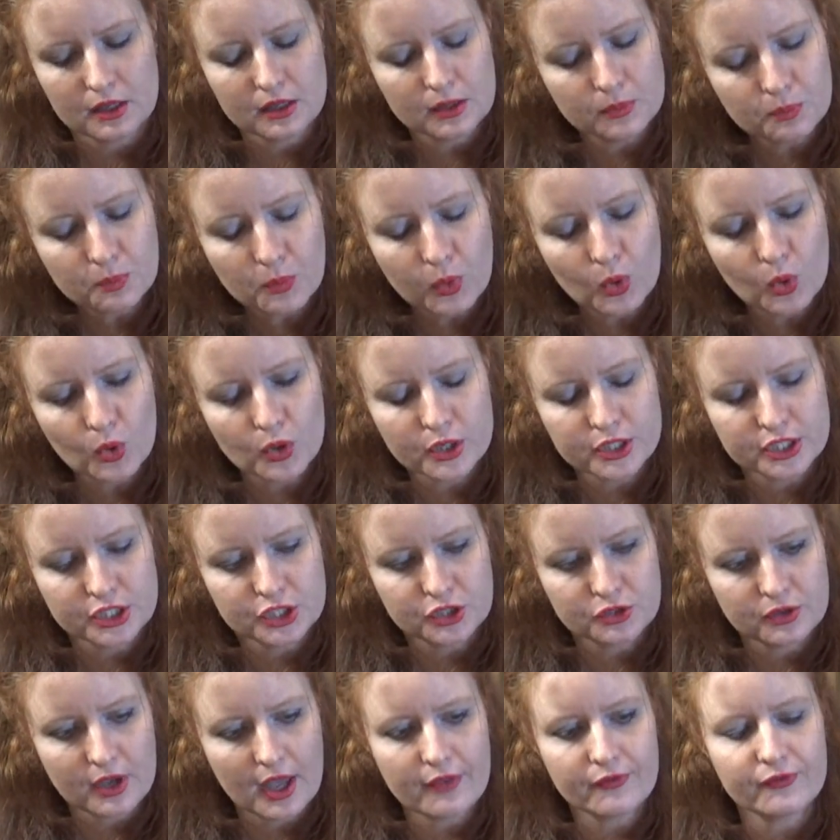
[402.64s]

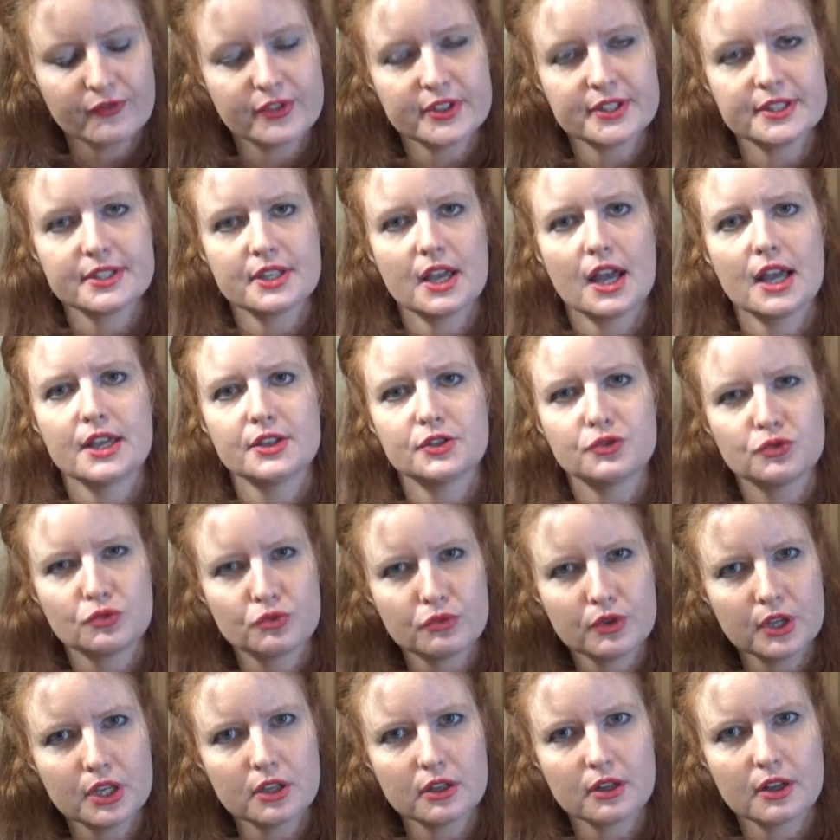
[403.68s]
important to emphasize, to
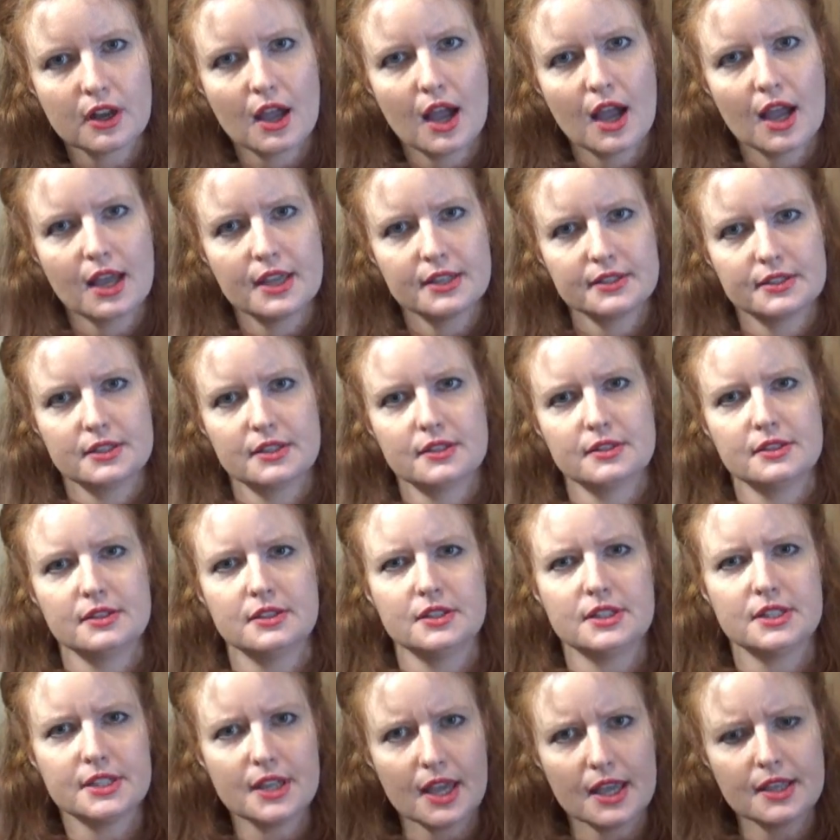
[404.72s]
recognize this
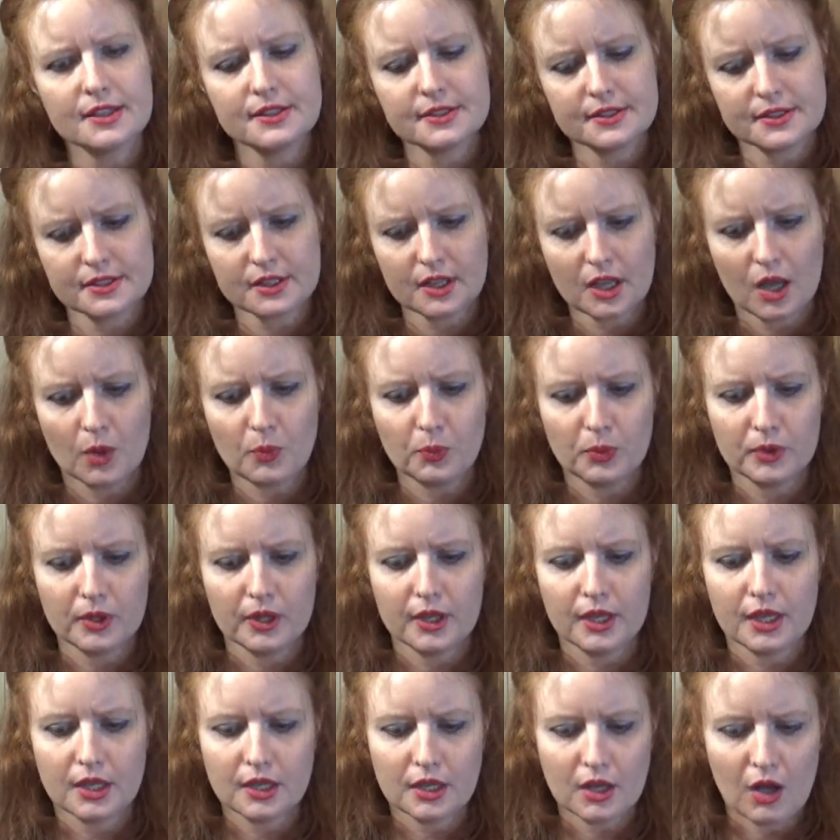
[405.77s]
intense
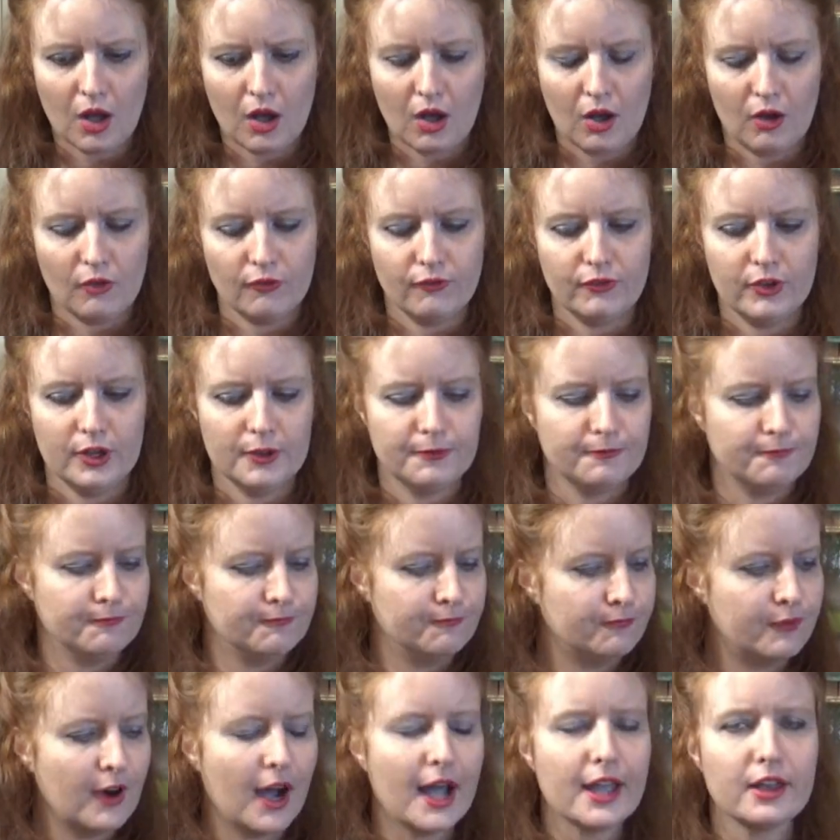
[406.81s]
coupling of
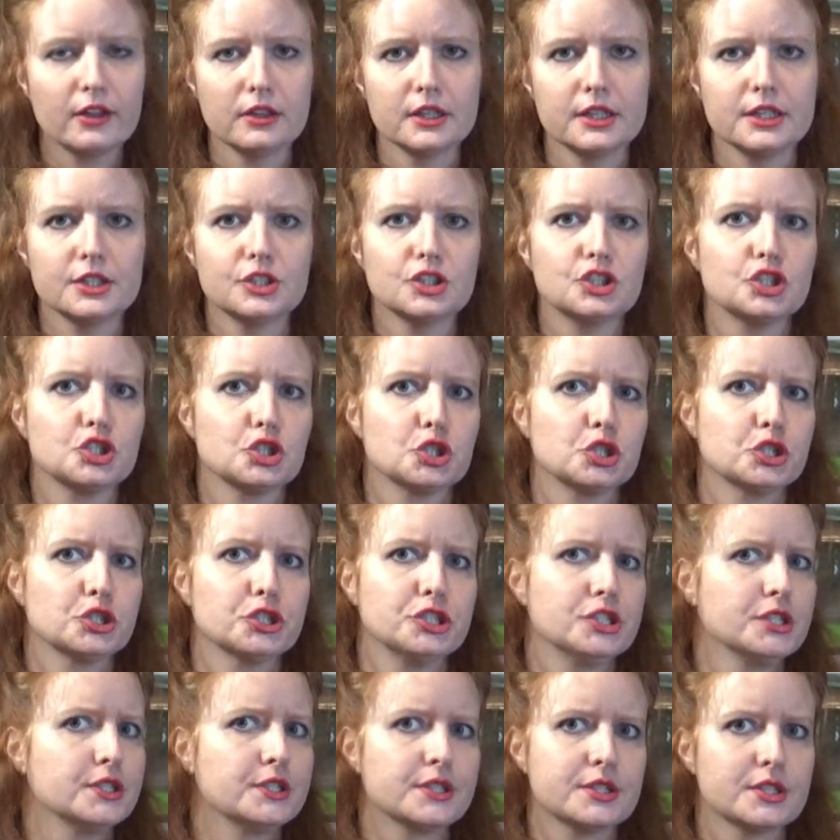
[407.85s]
violent or
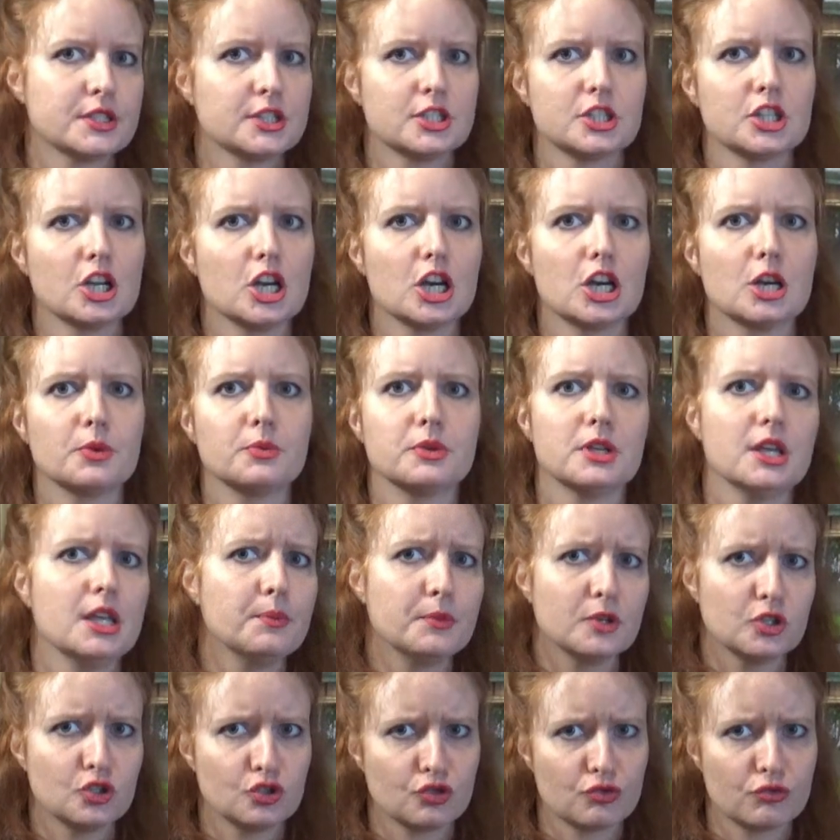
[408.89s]
disturbed
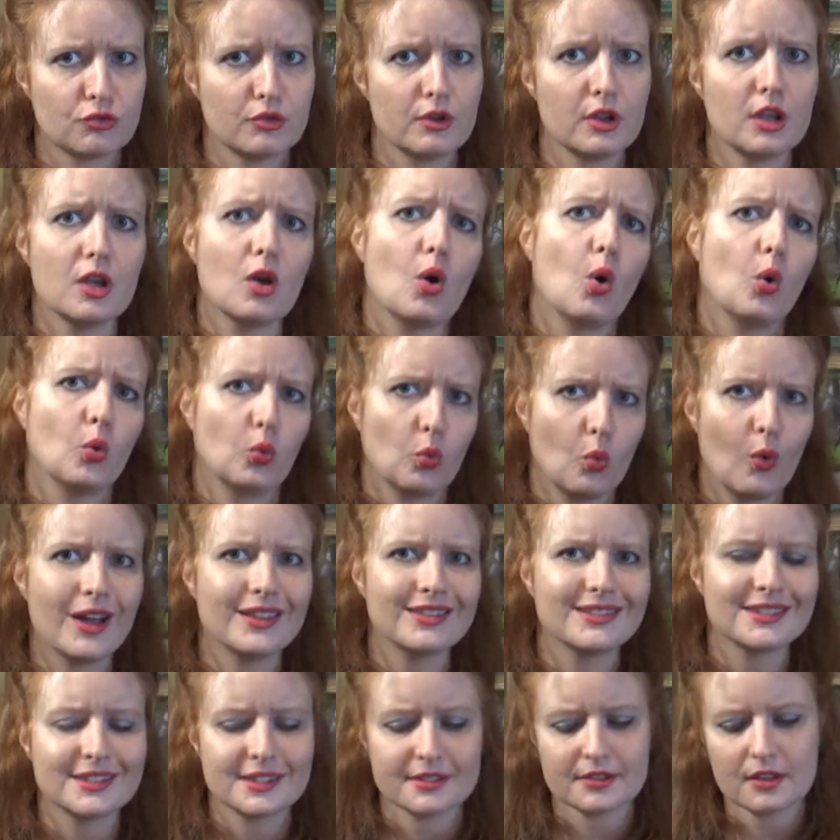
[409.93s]
imagery on
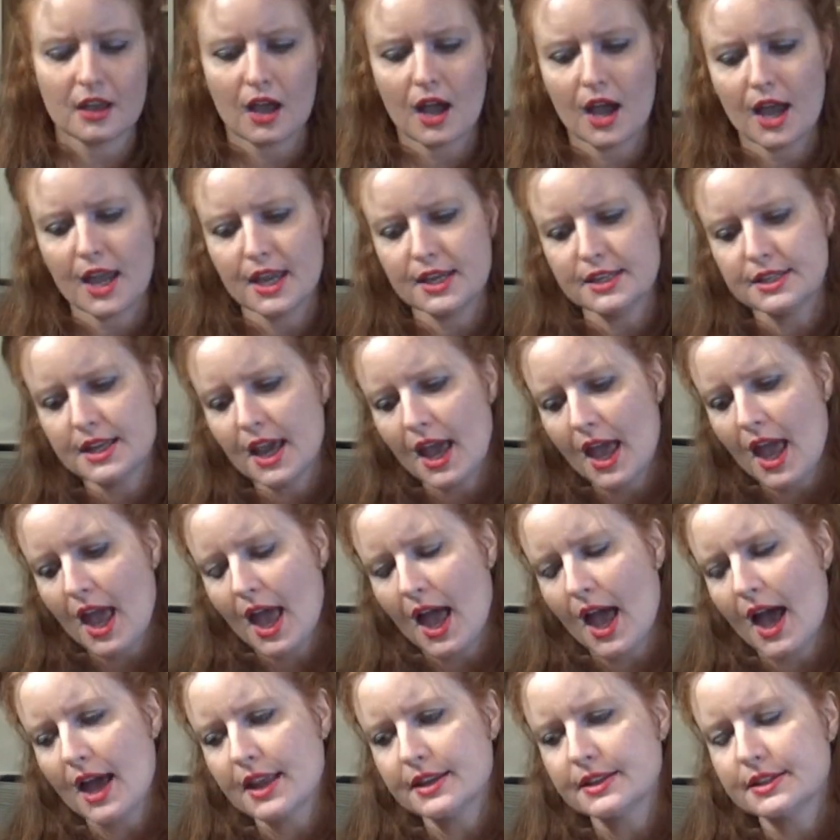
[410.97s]
one side,
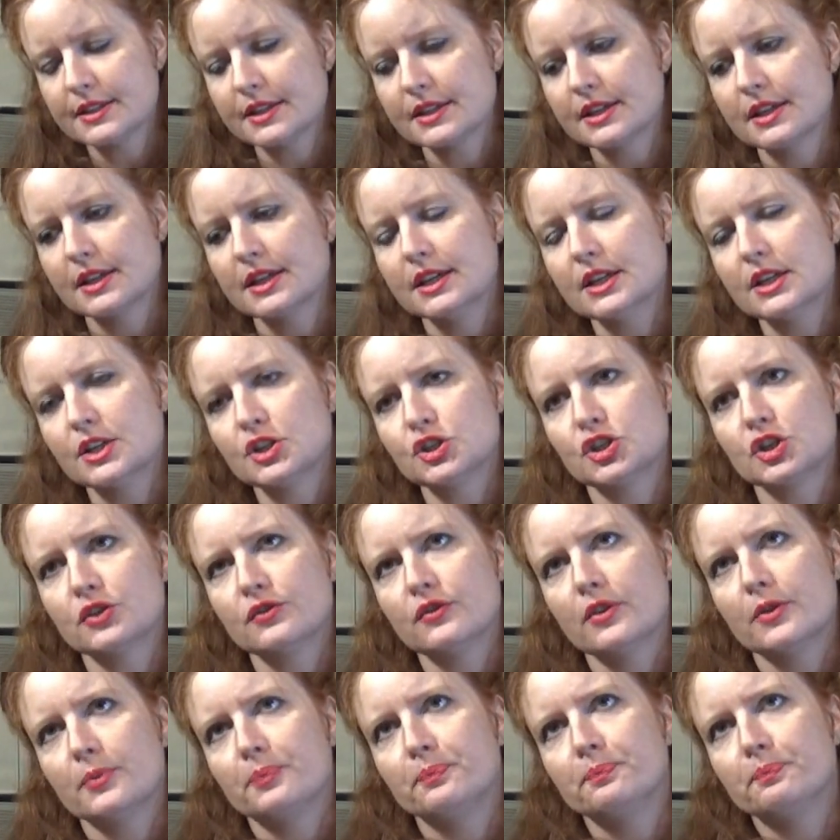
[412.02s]
and sort
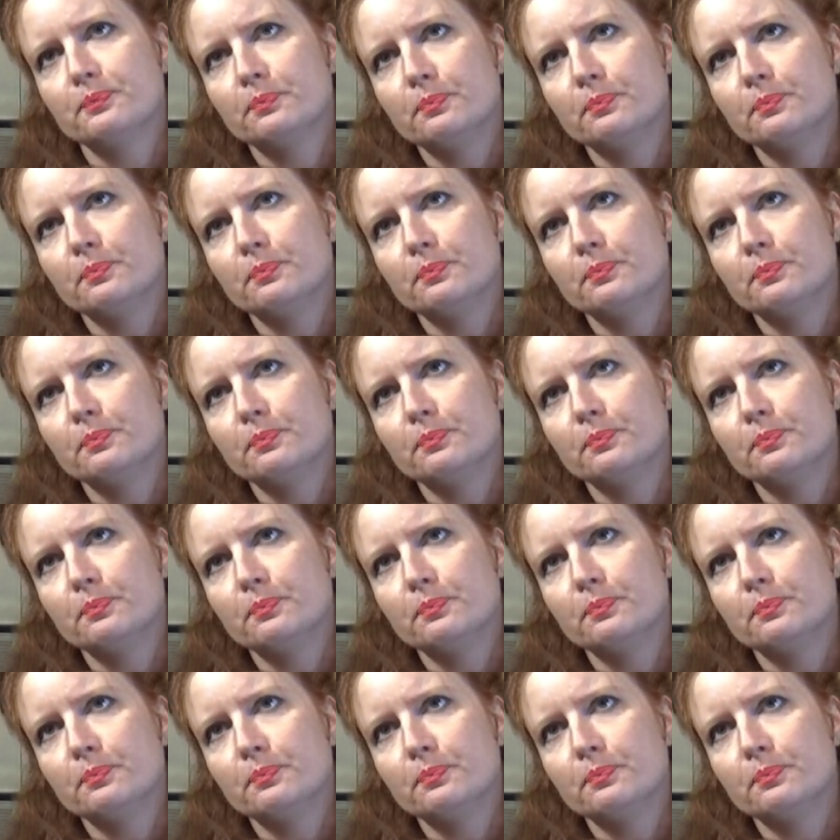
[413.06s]
of a